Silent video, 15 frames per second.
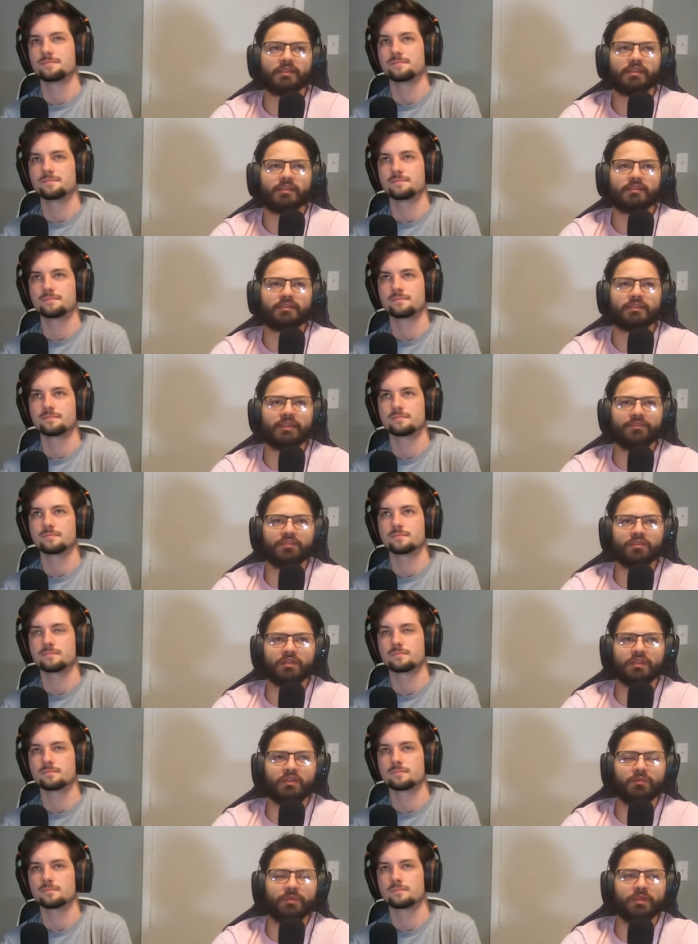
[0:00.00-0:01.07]
Speaker 1: it gives
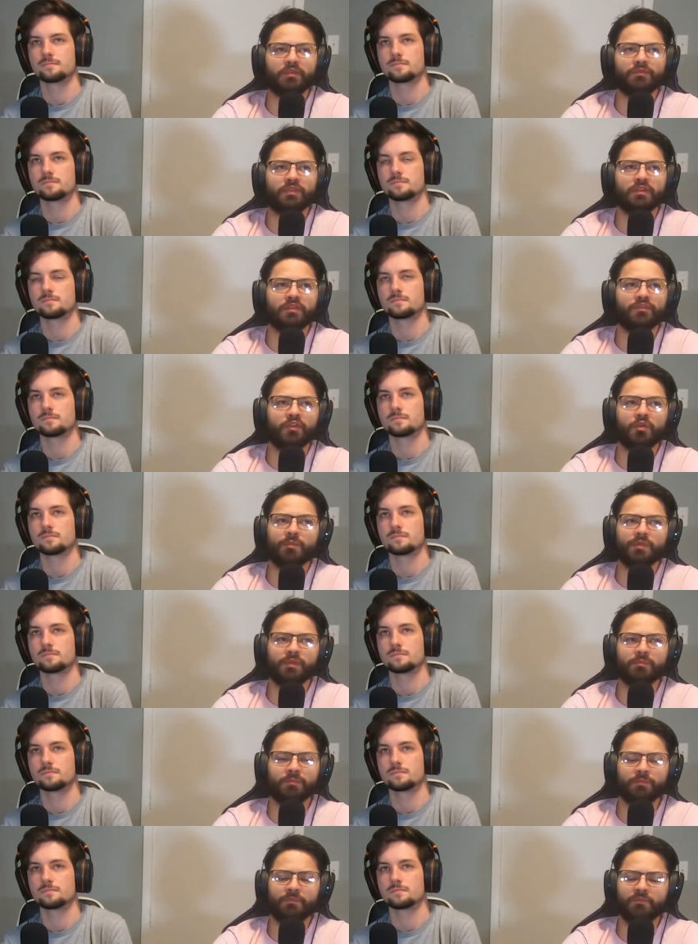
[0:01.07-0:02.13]
you a little bit of the
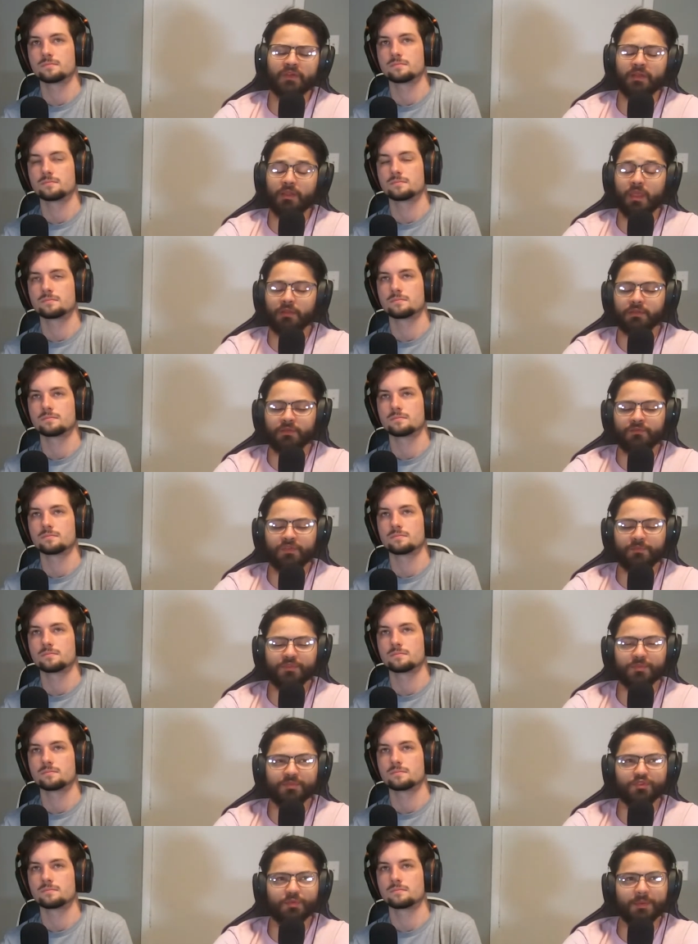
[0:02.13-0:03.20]
development, uh,
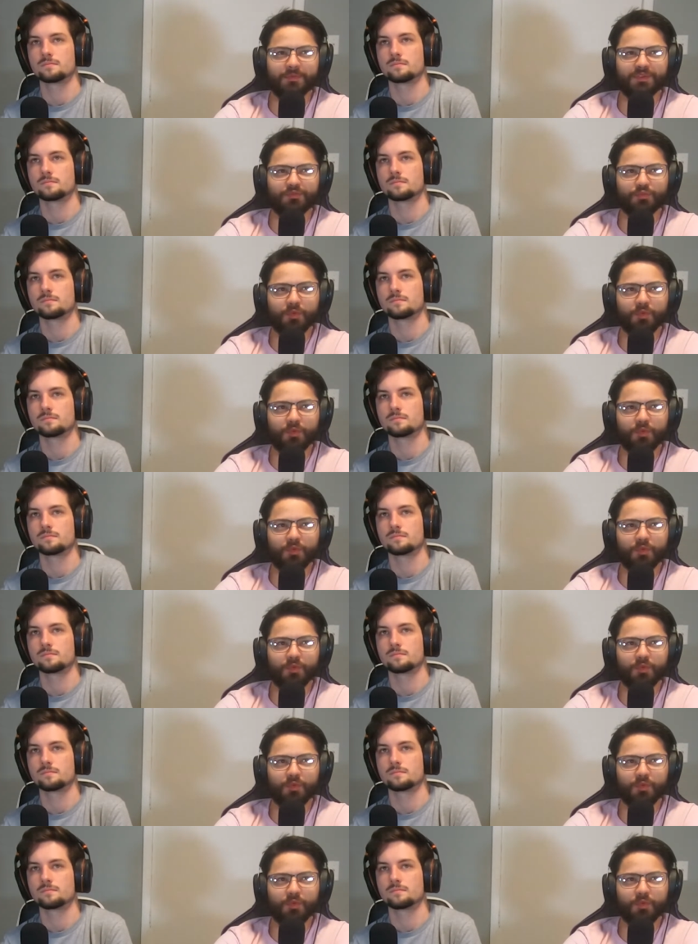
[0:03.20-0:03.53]
development